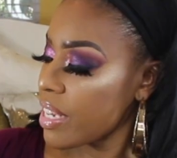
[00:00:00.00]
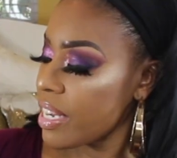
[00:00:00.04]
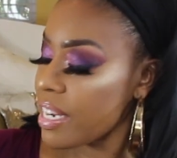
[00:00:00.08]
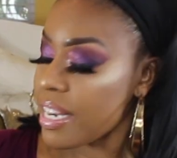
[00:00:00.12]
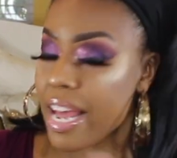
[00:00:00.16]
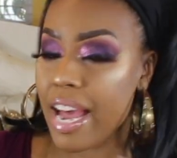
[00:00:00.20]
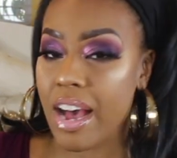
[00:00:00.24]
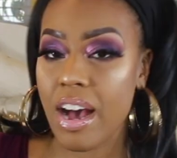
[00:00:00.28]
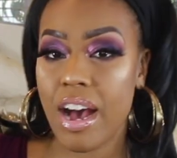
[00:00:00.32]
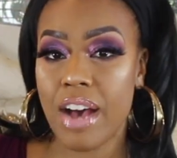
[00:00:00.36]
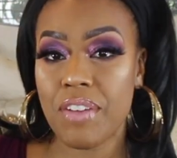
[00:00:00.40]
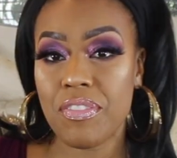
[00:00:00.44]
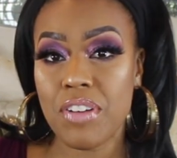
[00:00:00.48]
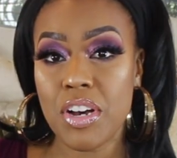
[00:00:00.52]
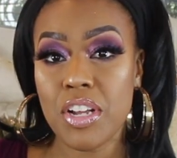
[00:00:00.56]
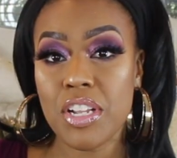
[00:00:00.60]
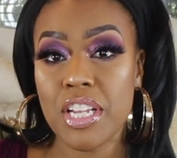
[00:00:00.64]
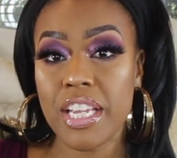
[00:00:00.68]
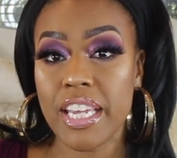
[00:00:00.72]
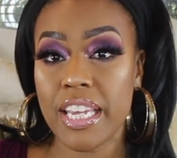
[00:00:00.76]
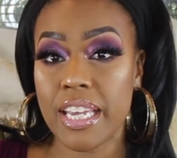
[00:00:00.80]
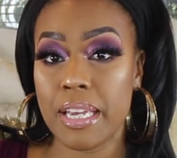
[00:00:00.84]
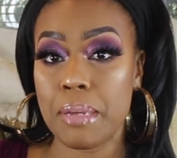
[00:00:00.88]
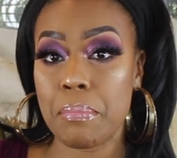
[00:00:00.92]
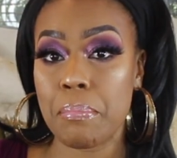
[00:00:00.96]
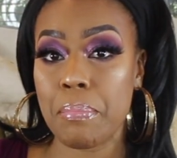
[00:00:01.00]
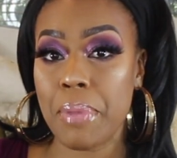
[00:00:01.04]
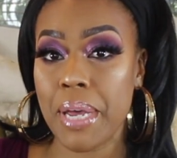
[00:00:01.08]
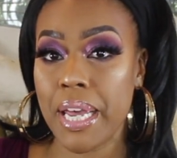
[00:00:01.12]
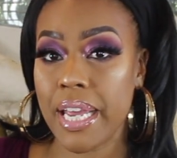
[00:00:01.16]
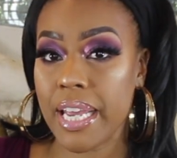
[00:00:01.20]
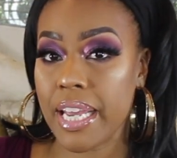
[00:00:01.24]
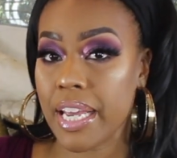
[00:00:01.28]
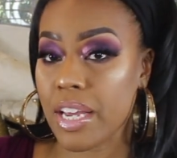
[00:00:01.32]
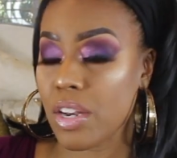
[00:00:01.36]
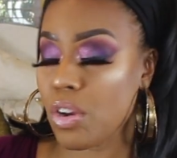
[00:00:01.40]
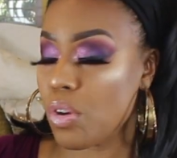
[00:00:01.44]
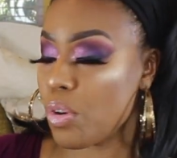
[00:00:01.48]
Now I've only hit
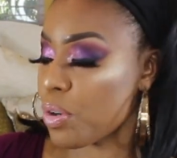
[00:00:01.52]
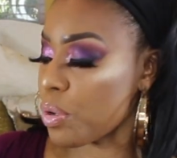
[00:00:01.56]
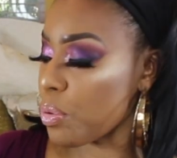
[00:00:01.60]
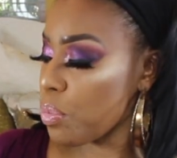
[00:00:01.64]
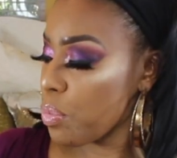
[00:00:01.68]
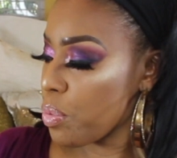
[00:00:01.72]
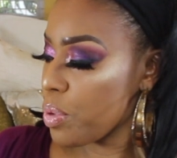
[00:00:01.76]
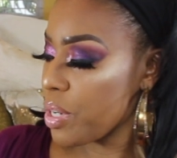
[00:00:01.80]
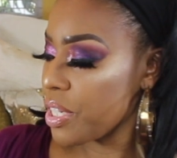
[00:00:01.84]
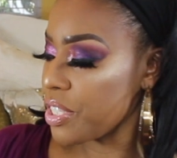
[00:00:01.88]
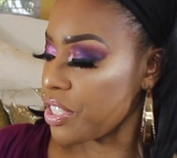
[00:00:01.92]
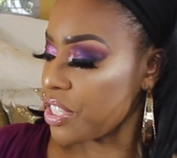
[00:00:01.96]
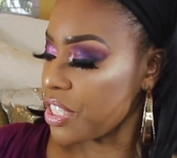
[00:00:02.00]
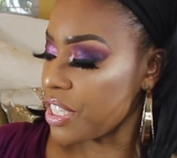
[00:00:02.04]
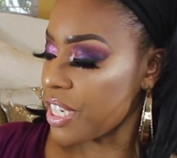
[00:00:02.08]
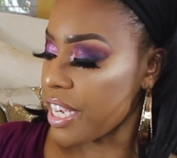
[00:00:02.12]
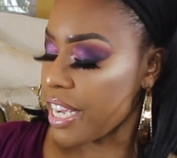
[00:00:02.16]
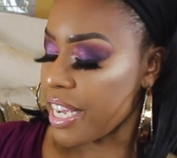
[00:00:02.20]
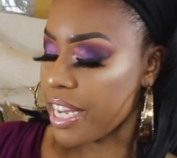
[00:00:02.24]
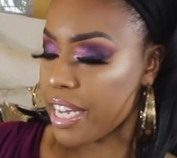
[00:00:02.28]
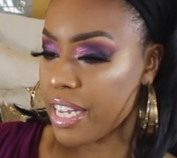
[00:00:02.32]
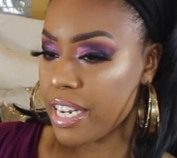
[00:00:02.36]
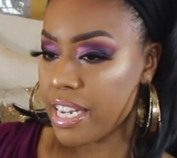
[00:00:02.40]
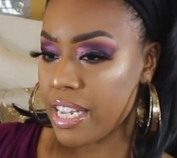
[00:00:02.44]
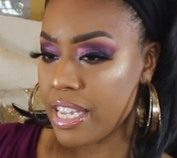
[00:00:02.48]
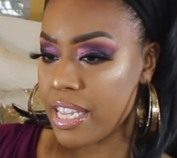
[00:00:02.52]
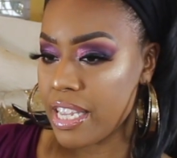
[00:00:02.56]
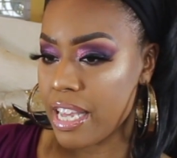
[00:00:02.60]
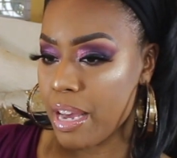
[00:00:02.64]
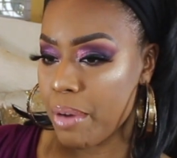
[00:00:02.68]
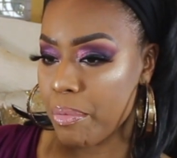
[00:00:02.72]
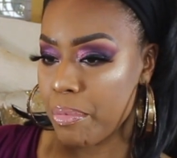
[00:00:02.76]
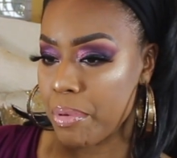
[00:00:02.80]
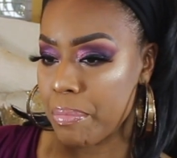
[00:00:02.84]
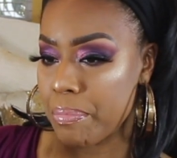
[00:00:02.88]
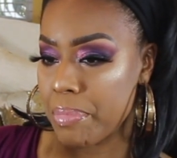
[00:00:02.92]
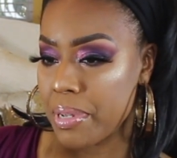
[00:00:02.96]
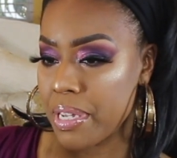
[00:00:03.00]
pan on one shade and
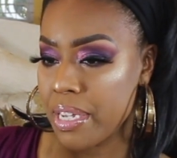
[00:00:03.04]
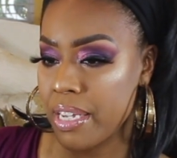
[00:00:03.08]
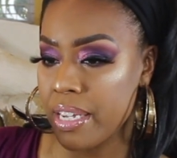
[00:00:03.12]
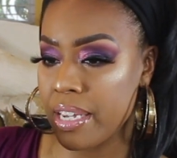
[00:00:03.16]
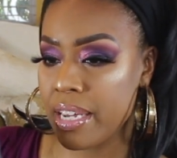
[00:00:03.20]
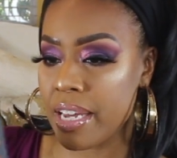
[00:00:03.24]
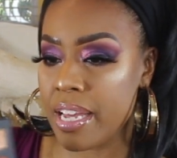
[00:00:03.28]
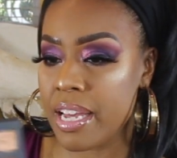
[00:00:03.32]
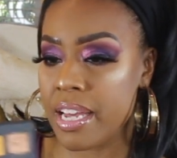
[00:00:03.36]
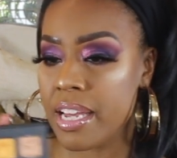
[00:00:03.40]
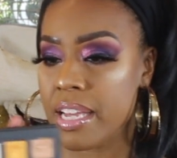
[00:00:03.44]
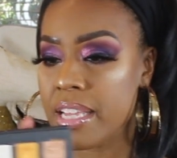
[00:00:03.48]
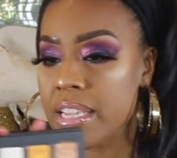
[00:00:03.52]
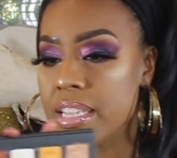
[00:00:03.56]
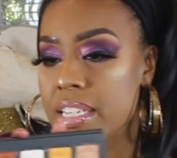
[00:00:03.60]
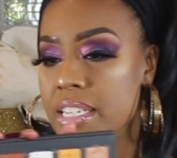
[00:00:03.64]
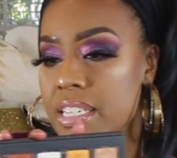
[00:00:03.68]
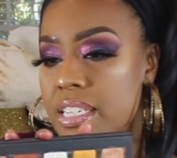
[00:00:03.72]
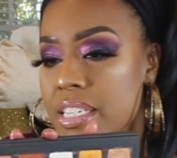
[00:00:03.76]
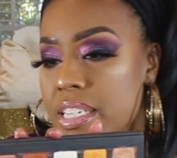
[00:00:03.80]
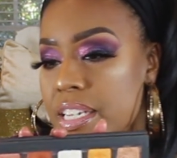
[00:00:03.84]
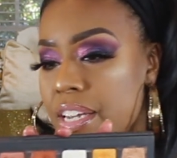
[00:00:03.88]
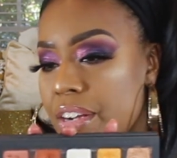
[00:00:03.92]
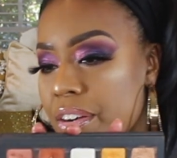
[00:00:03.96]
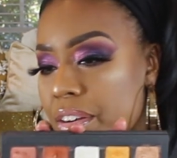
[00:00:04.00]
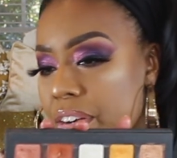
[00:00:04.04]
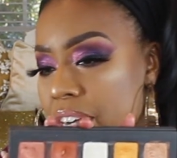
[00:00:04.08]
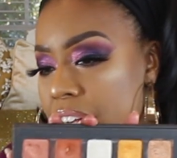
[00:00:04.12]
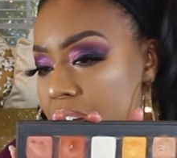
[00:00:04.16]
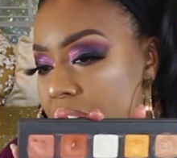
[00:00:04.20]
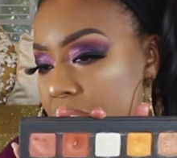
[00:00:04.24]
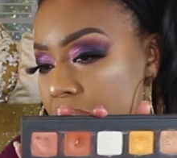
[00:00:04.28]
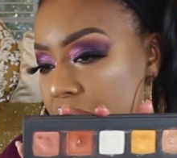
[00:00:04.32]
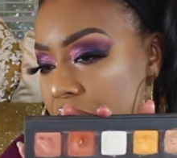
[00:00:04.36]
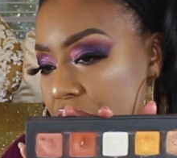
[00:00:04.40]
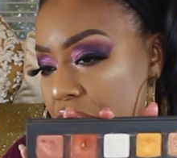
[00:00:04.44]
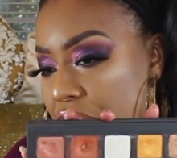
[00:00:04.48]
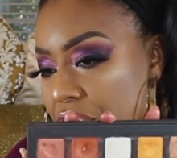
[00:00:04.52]
that would be this
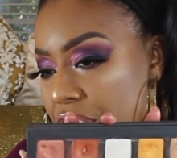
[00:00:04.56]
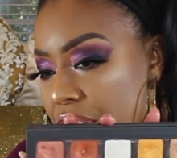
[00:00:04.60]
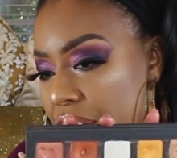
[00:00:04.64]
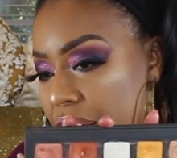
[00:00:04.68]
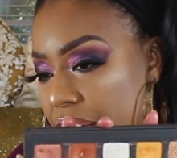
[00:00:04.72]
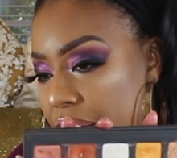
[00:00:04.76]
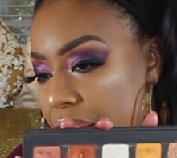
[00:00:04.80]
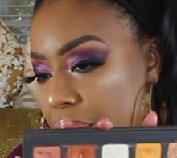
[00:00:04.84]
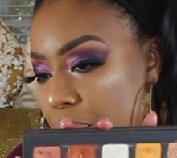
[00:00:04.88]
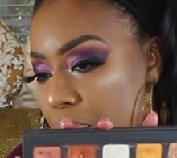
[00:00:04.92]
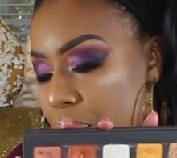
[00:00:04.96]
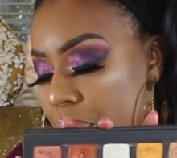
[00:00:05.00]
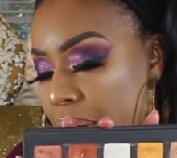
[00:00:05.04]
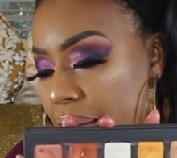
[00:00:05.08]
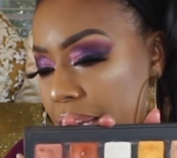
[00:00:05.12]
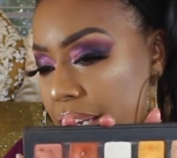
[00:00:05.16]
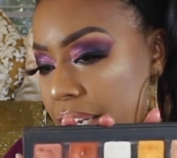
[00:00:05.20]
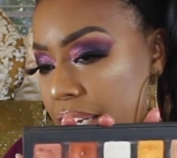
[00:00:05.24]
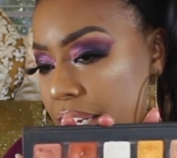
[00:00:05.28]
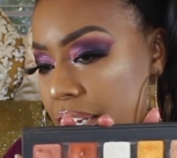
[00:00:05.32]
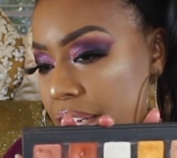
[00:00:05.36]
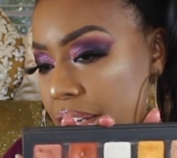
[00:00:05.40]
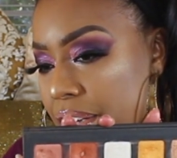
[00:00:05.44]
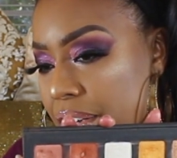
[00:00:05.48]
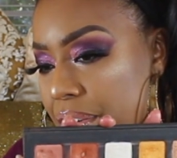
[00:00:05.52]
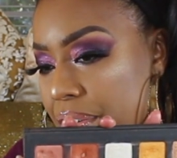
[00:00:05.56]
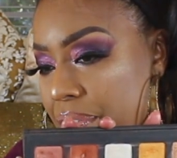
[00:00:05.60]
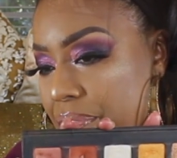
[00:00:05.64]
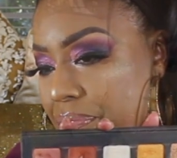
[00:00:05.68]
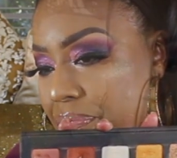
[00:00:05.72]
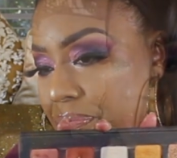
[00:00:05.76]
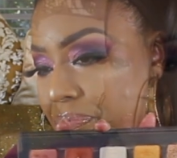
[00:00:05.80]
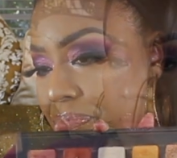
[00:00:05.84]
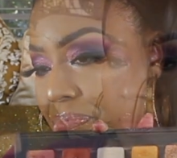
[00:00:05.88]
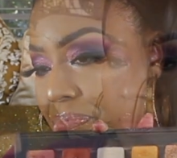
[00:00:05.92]
terracotta shade right here.